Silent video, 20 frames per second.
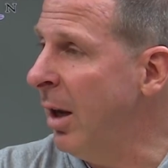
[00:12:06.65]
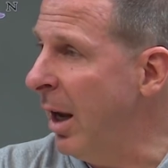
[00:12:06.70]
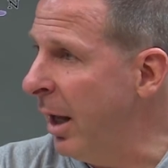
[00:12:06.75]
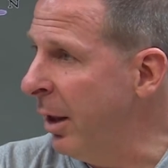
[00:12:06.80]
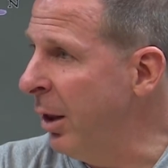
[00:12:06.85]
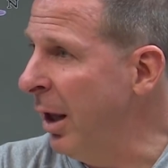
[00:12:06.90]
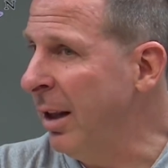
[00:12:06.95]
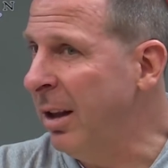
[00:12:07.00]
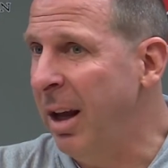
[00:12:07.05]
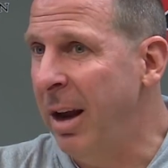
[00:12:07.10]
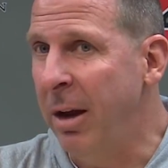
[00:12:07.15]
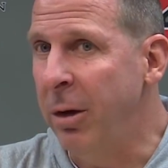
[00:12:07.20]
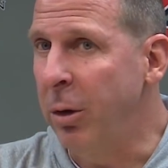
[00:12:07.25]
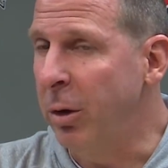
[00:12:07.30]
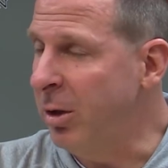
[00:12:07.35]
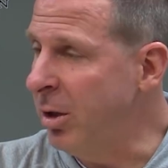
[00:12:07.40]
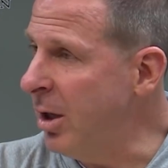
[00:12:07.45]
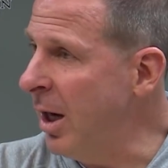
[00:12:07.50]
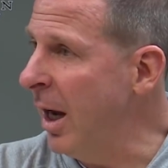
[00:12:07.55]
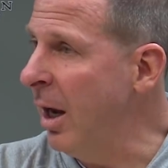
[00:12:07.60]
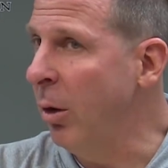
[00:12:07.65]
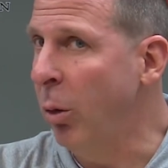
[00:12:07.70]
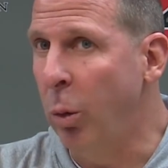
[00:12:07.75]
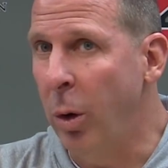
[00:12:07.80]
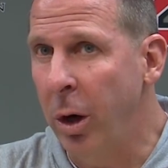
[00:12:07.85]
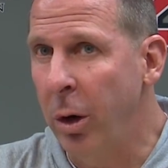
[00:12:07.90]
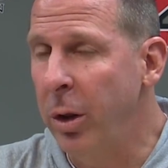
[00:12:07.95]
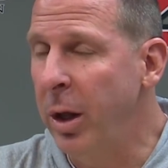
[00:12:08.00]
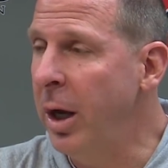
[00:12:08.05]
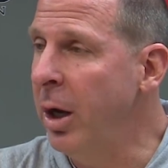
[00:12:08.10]
I think they understand
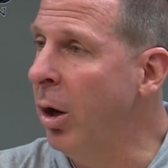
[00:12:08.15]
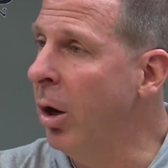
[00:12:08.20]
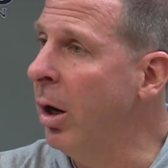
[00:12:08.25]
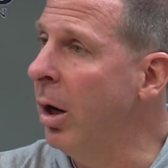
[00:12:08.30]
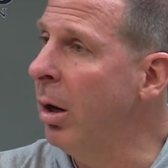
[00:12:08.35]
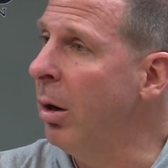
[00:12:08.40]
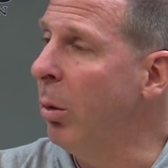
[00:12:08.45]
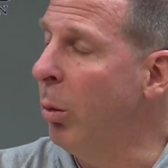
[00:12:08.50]
where they are,